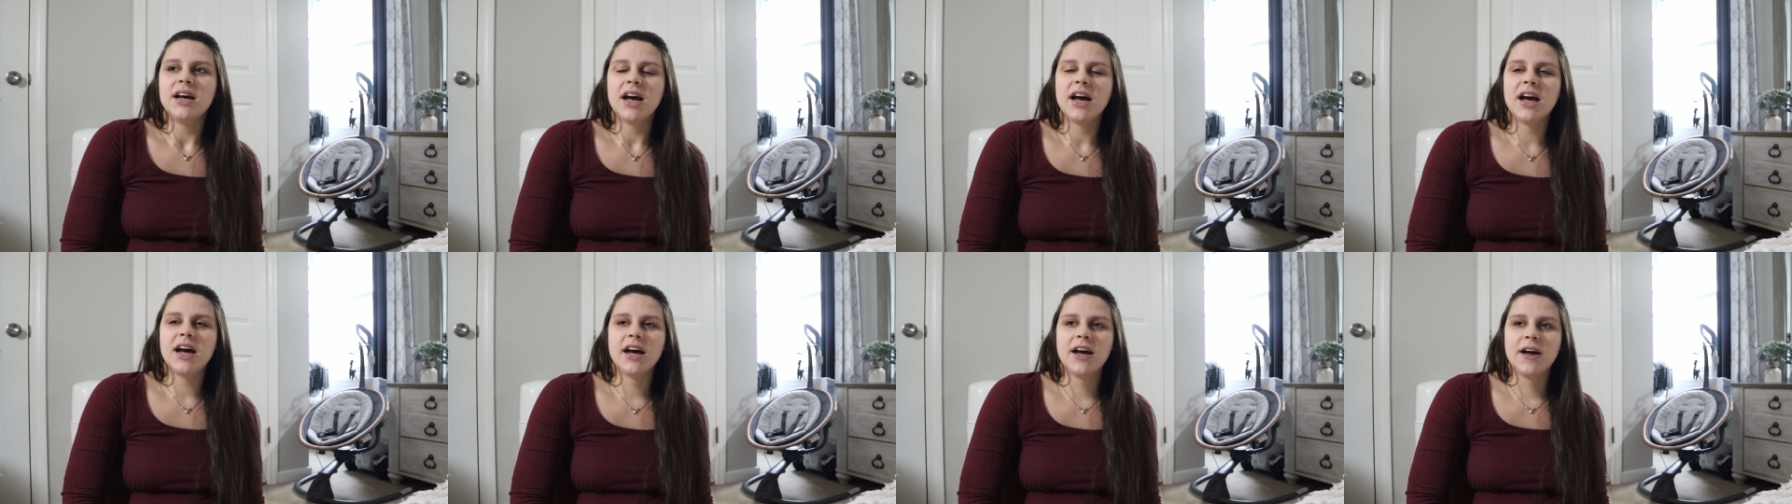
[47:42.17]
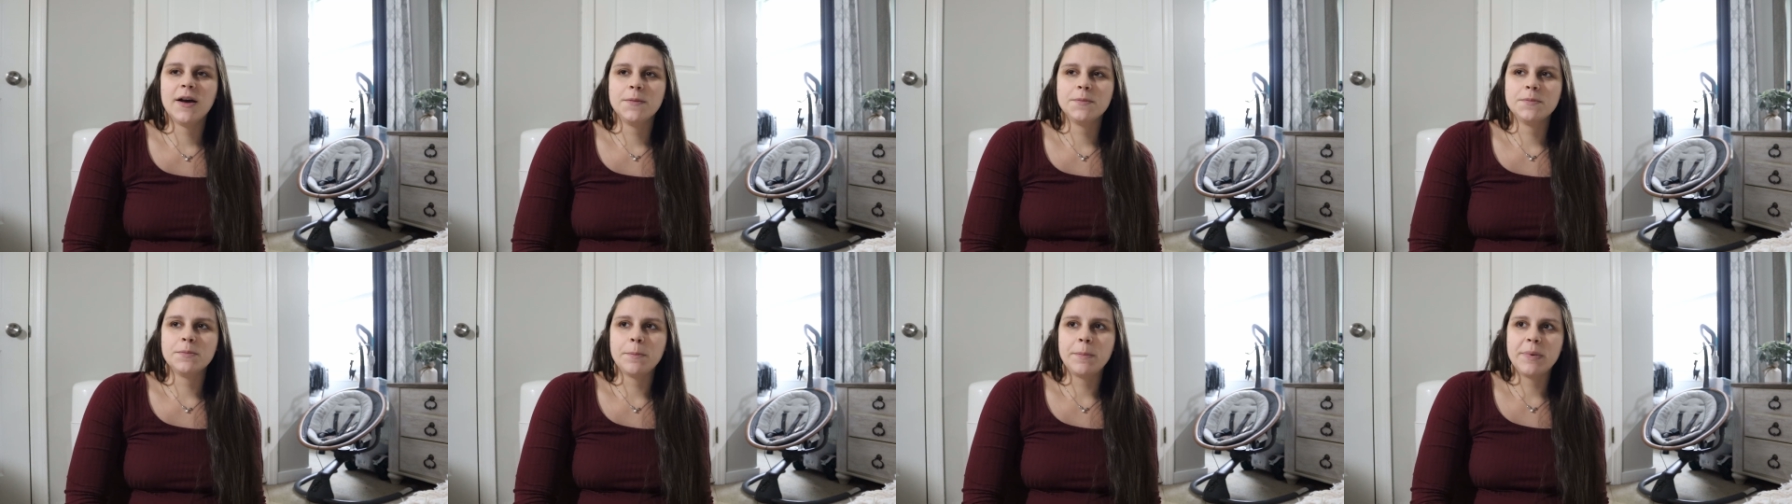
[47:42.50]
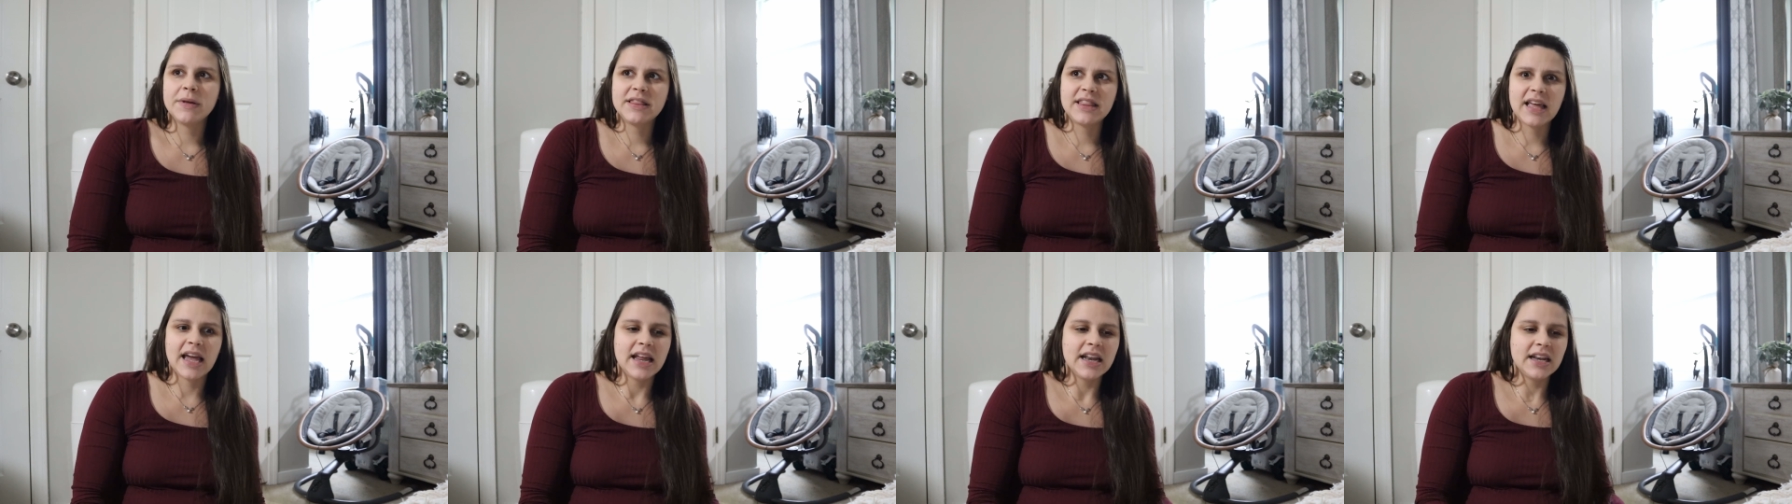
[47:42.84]
Um,
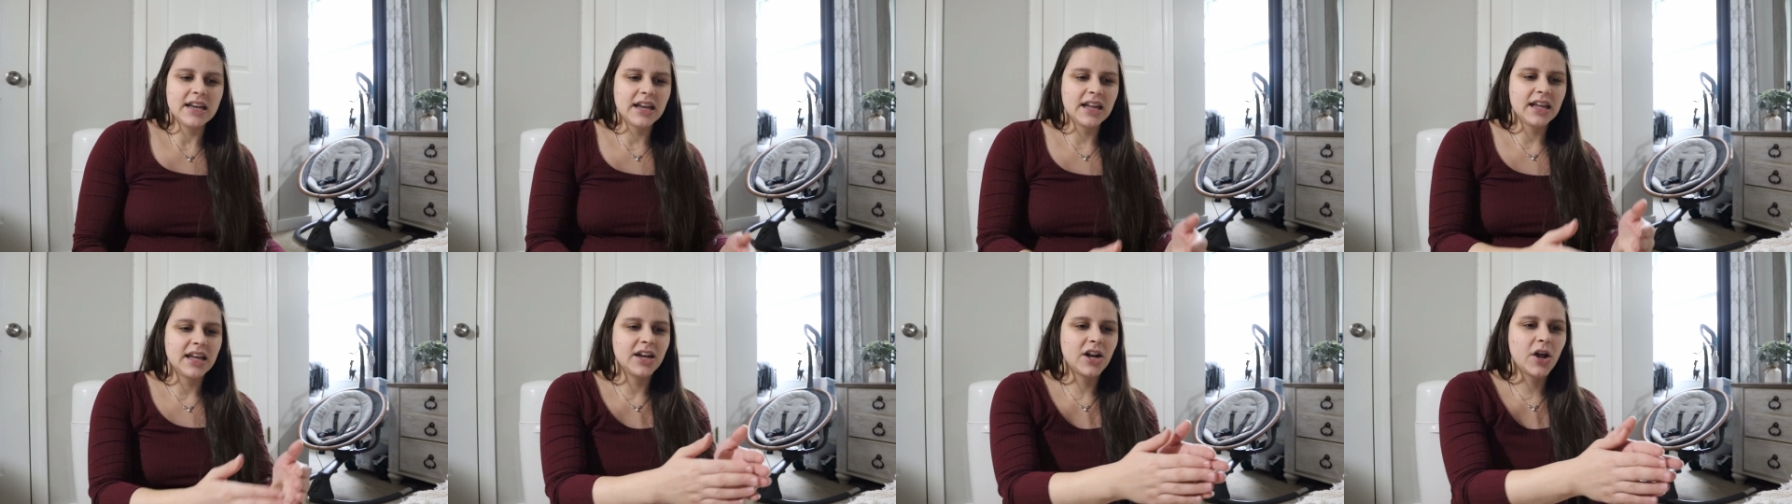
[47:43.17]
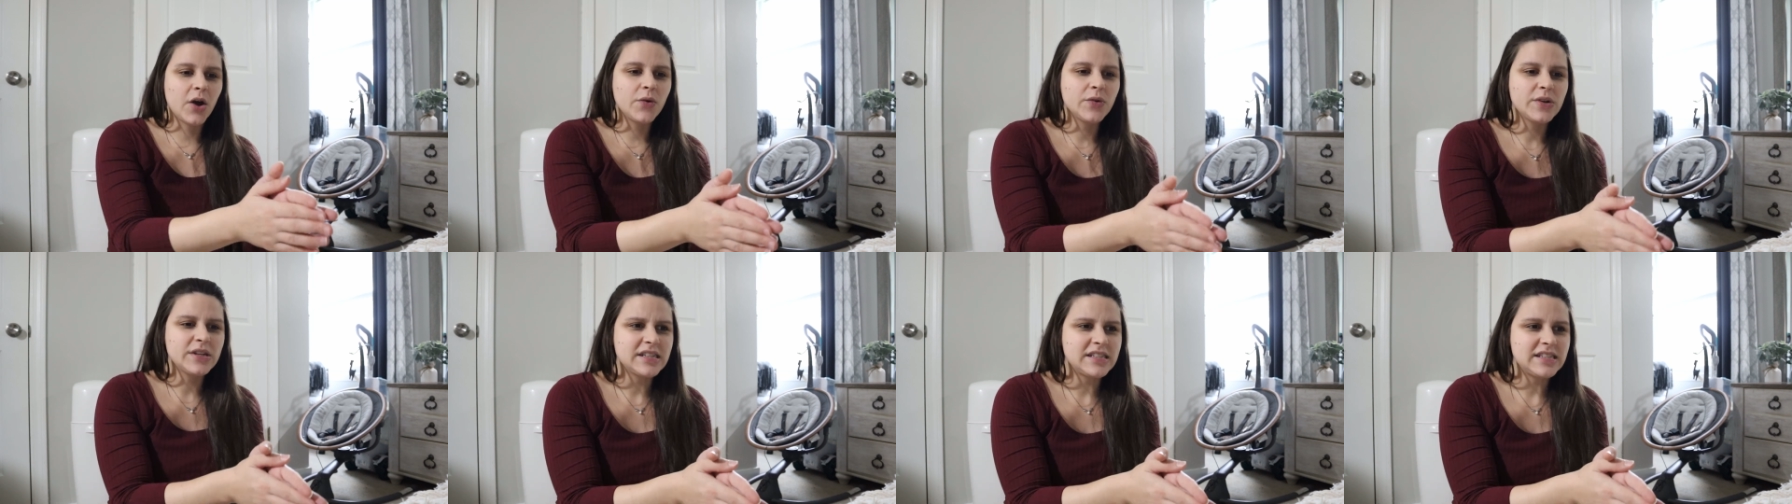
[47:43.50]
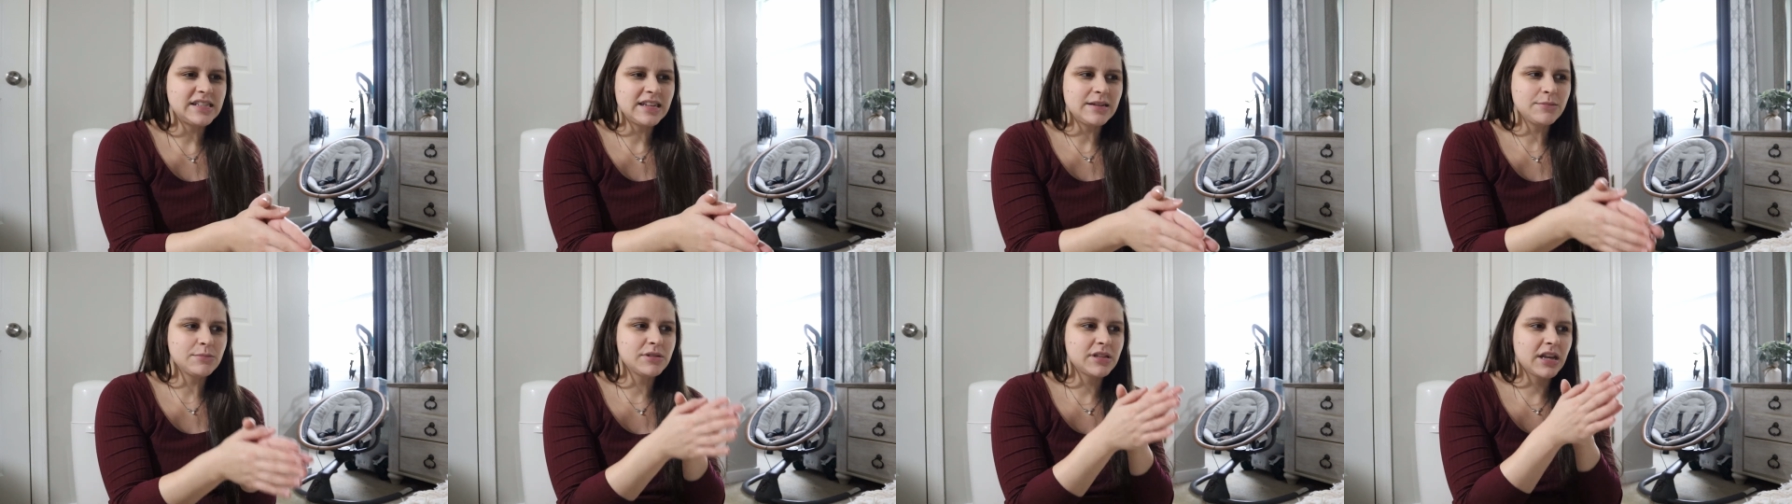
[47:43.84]
but then it always
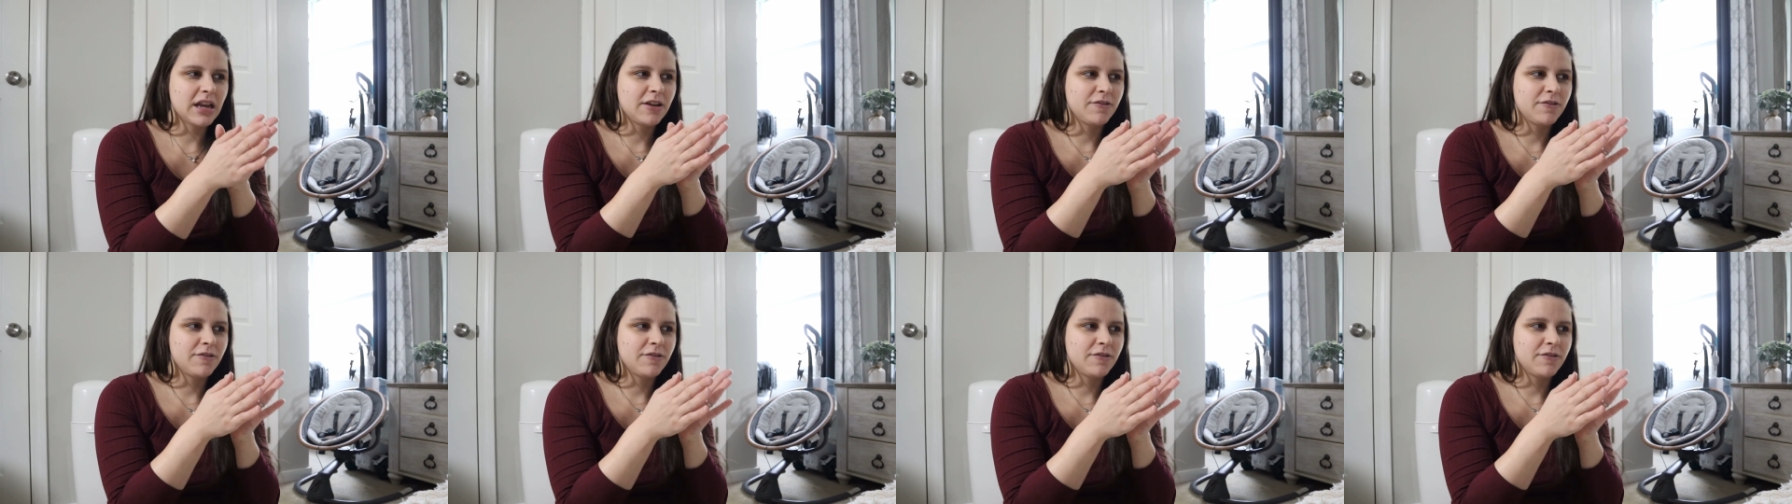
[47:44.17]
seems